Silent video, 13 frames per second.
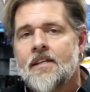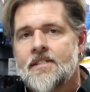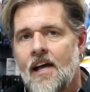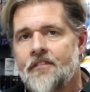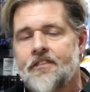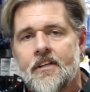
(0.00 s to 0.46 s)

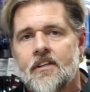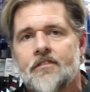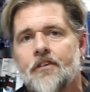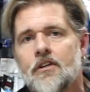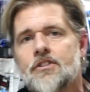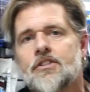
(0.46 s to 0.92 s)
Definitely the
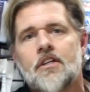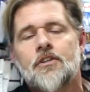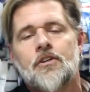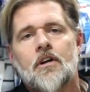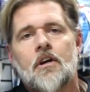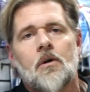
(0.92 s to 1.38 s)
first
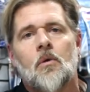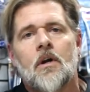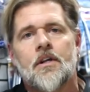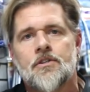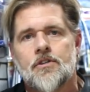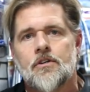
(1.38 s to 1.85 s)
thing you're going to
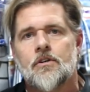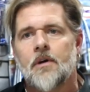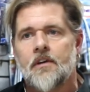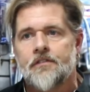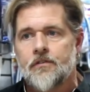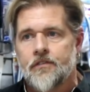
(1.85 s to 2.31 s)
want to do
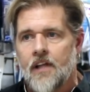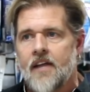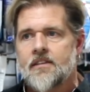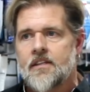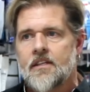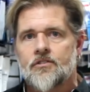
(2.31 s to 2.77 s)
if you've
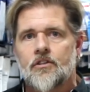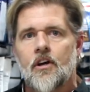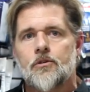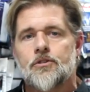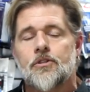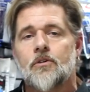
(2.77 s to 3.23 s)
let things
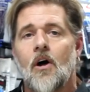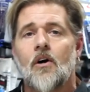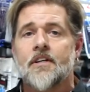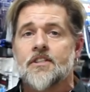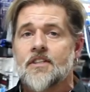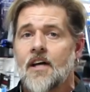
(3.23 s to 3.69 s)
go too
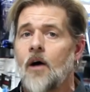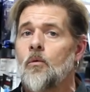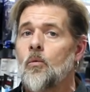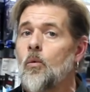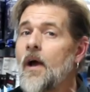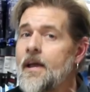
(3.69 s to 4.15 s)
long is
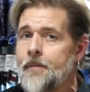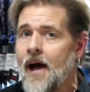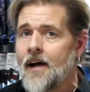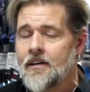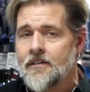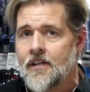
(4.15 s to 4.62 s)
cut way
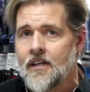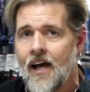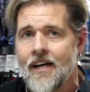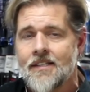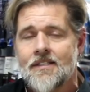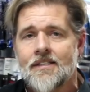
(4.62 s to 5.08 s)
back on the
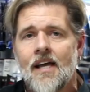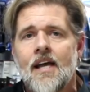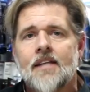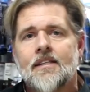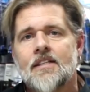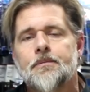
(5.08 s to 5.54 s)
lights.
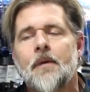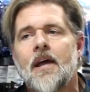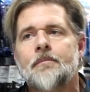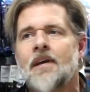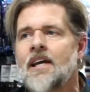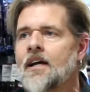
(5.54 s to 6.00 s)
This
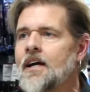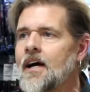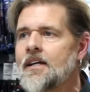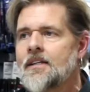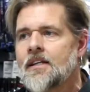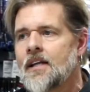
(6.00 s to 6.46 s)
may mean
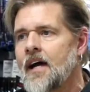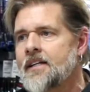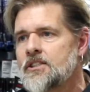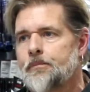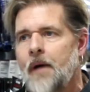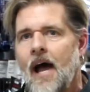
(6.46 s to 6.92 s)
cutting the
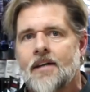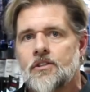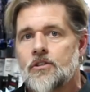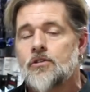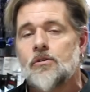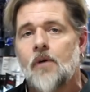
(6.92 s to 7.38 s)
lights back
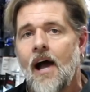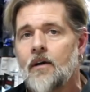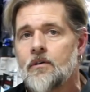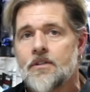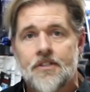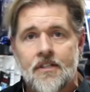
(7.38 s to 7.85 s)
to two
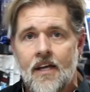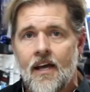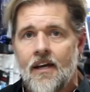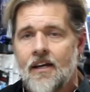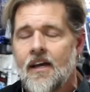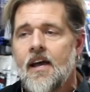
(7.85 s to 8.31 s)
hours a
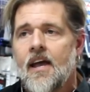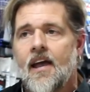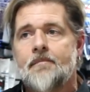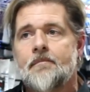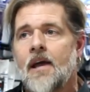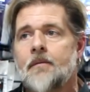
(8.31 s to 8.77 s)
day.
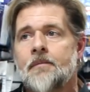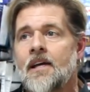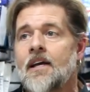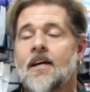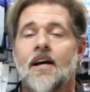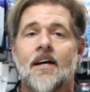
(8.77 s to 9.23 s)
It may
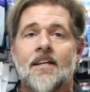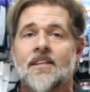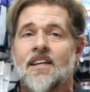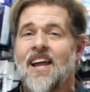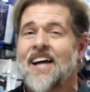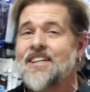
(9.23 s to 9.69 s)
mean
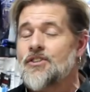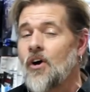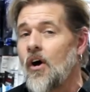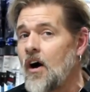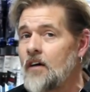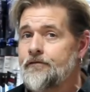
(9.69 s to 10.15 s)
cutting the lights
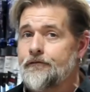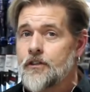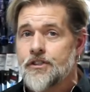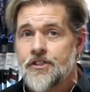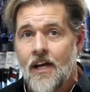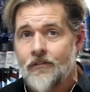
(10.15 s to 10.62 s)
off
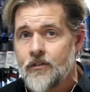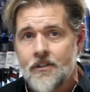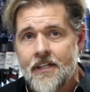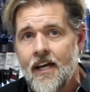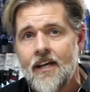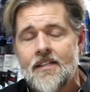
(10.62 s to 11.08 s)
for
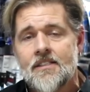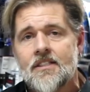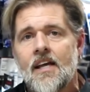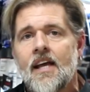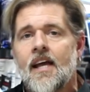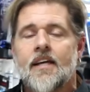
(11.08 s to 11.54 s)
several
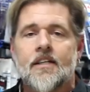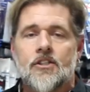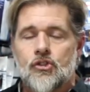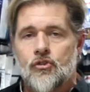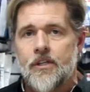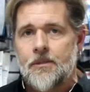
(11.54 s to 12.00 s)
days in
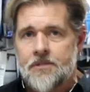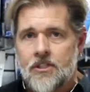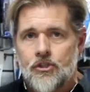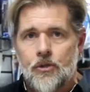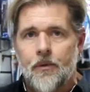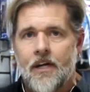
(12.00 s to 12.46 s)
extreme
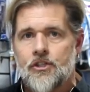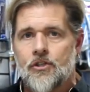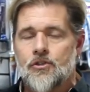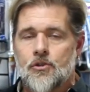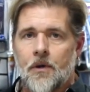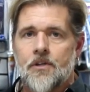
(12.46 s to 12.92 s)

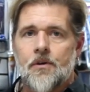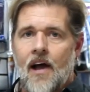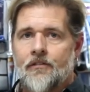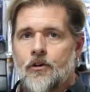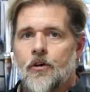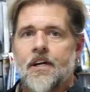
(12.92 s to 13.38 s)
situations where you
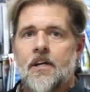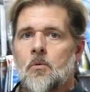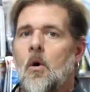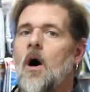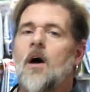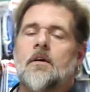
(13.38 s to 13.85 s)
have
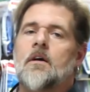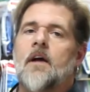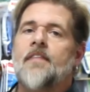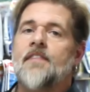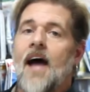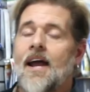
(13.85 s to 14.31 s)
green water
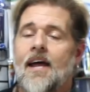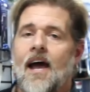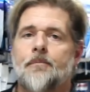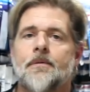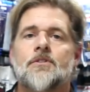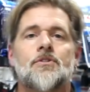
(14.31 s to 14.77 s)
and that
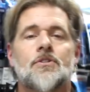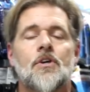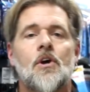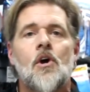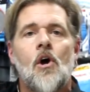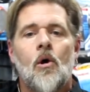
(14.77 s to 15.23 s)
happens
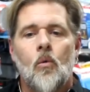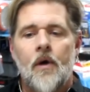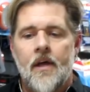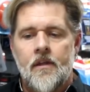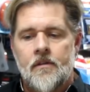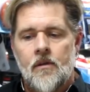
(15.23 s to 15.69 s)

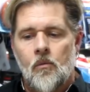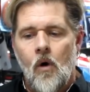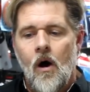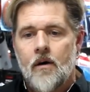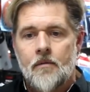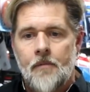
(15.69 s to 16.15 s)
when the
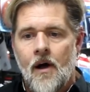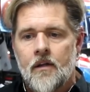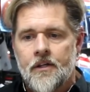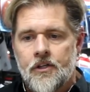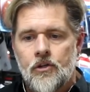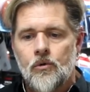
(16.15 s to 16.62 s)
water
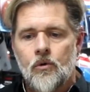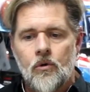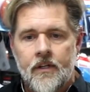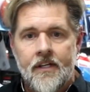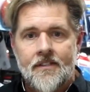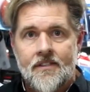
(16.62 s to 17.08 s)

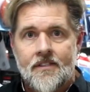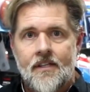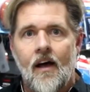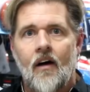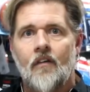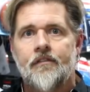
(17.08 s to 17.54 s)
molecule
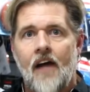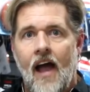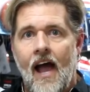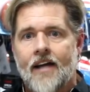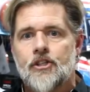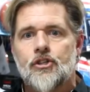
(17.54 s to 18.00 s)
itself
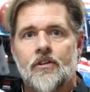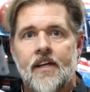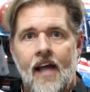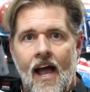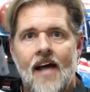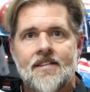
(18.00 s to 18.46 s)

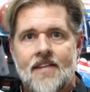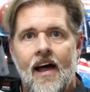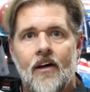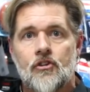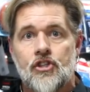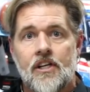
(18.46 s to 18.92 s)
actually has
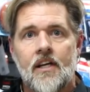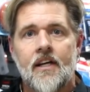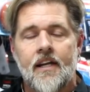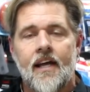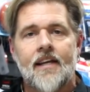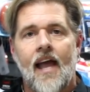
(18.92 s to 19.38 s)
algae
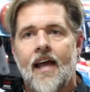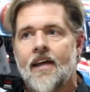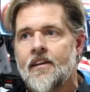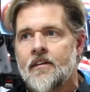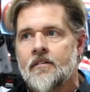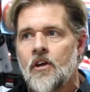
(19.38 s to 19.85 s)
in it
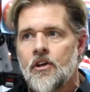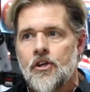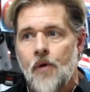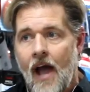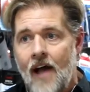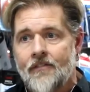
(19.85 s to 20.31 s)
and
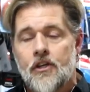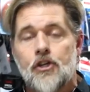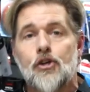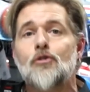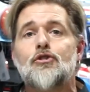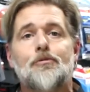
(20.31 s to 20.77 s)
you have a
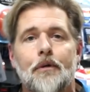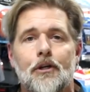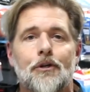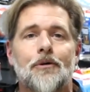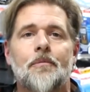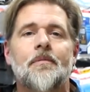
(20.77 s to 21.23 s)
huge
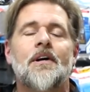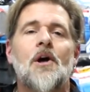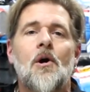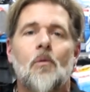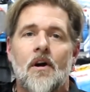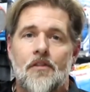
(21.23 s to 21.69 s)
bloom
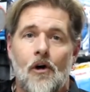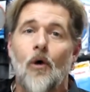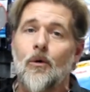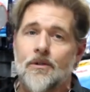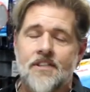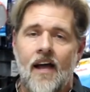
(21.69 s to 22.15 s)
where the
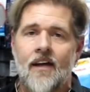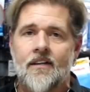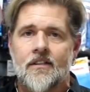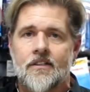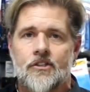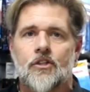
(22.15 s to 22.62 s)
whole
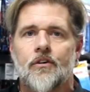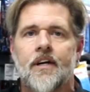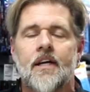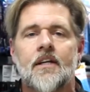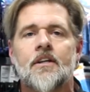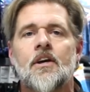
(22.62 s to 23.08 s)
tank looks
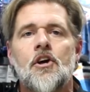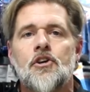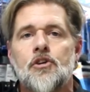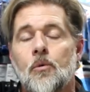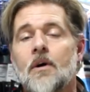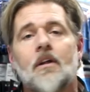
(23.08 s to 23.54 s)
green,
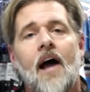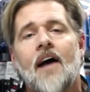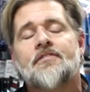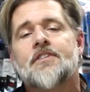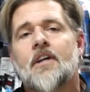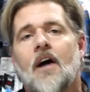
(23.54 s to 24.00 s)
you will
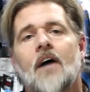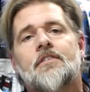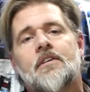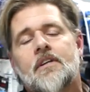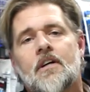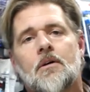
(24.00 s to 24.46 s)
have to
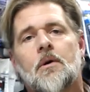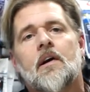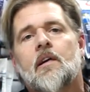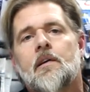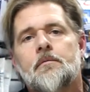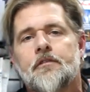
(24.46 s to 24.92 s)
cover the
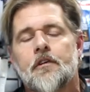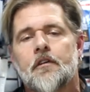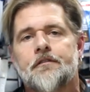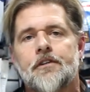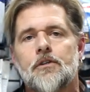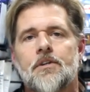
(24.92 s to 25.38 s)
aquarium for
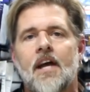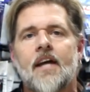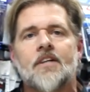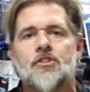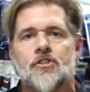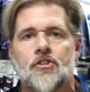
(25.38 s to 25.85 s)
a few
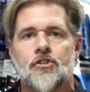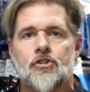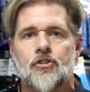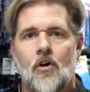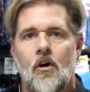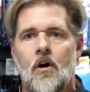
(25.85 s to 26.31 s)
days to
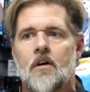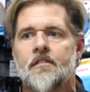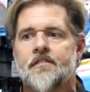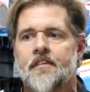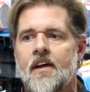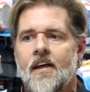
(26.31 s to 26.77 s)

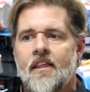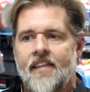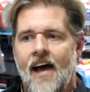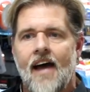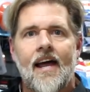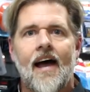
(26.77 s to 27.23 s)
starve
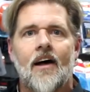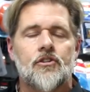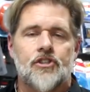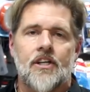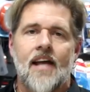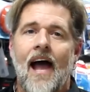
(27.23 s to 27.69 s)
that
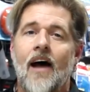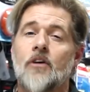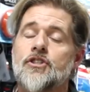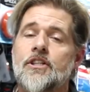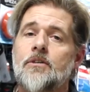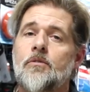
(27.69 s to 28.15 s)
algae.
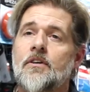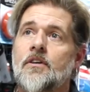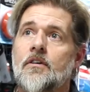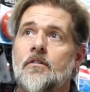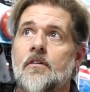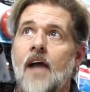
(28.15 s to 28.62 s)
Algae,
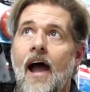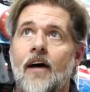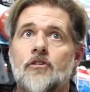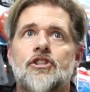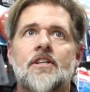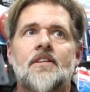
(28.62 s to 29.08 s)

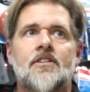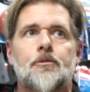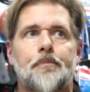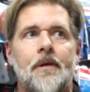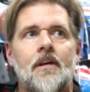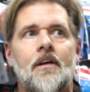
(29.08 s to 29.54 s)
algae
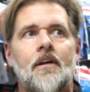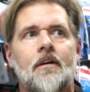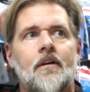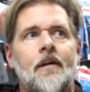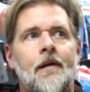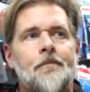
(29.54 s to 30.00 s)
that's
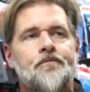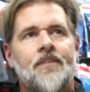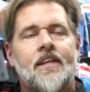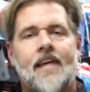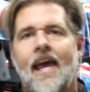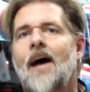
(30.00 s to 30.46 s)
being
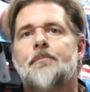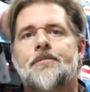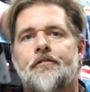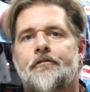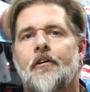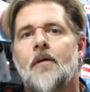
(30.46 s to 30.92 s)

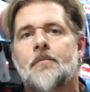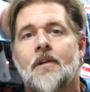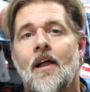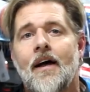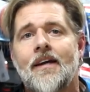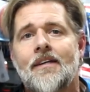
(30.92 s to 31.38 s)
kept from
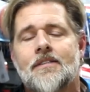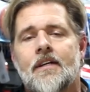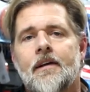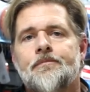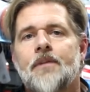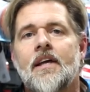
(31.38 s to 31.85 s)
light
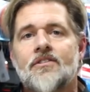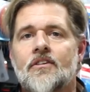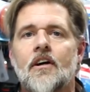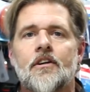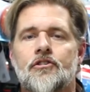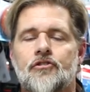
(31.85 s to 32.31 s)
is
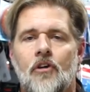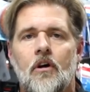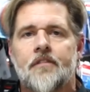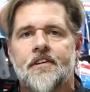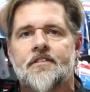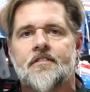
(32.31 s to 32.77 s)
going to
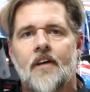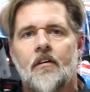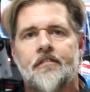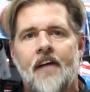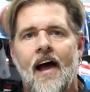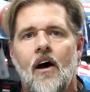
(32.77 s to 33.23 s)
starve
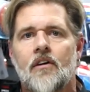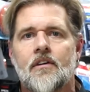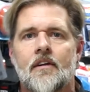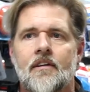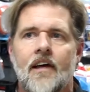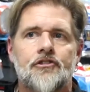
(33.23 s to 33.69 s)
itself out
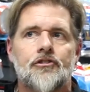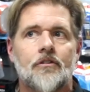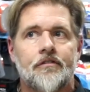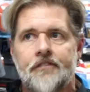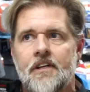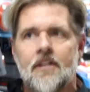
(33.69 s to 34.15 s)
unless
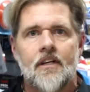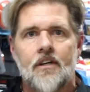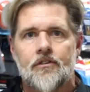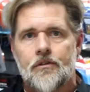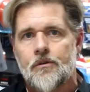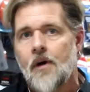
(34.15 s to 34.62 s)
you're feeding
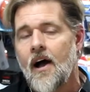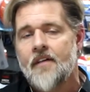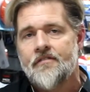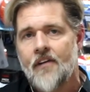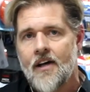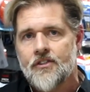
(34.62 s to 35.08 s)
it through
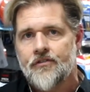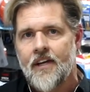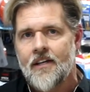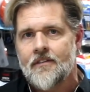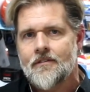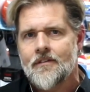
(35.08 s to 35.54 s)
high
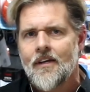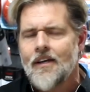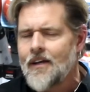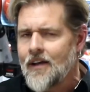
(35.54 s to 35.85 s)
phosphates.